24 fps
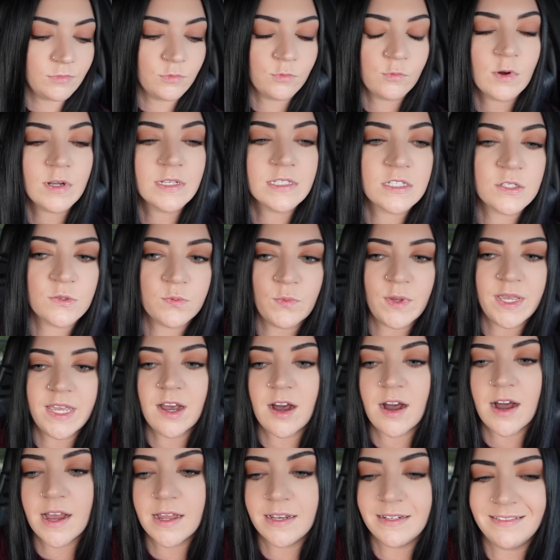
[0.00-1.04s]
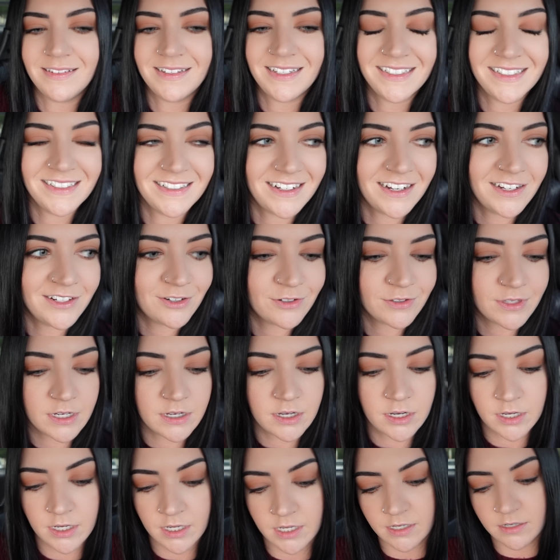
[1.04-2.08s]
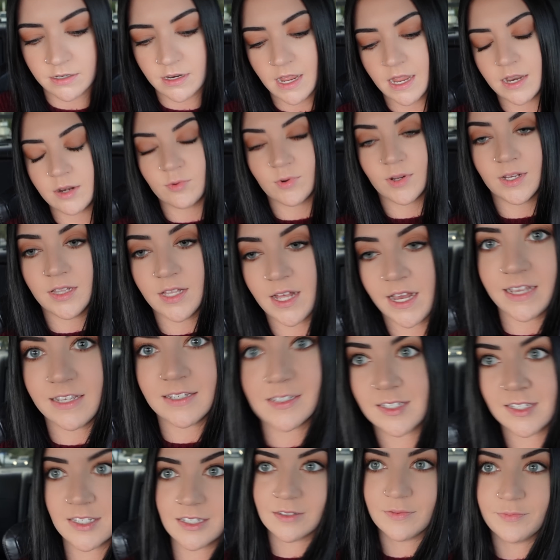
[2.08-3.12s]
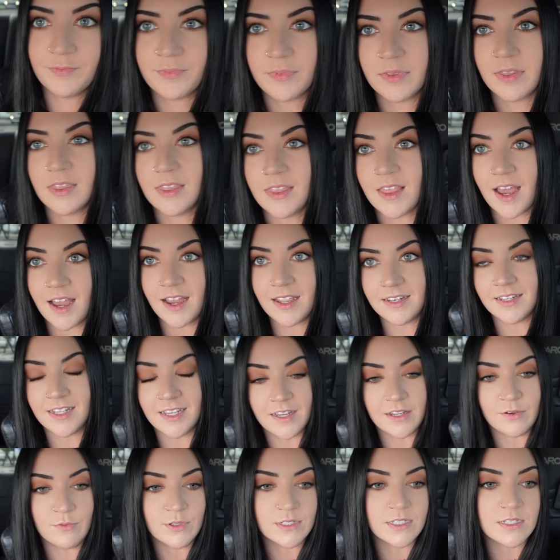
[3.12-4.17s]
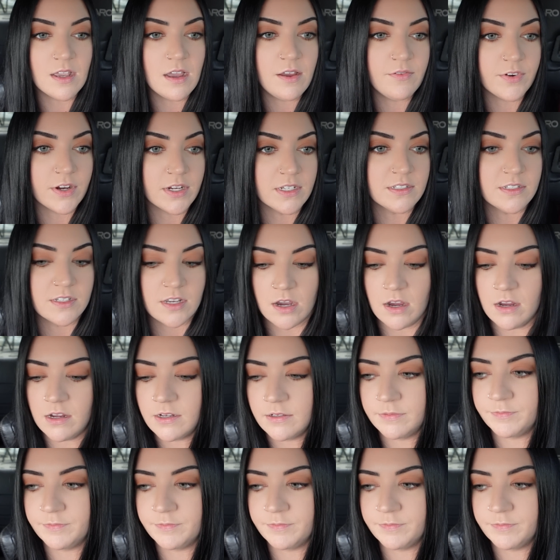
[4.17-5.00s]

Once we got under the hood and realized that it was not very stock.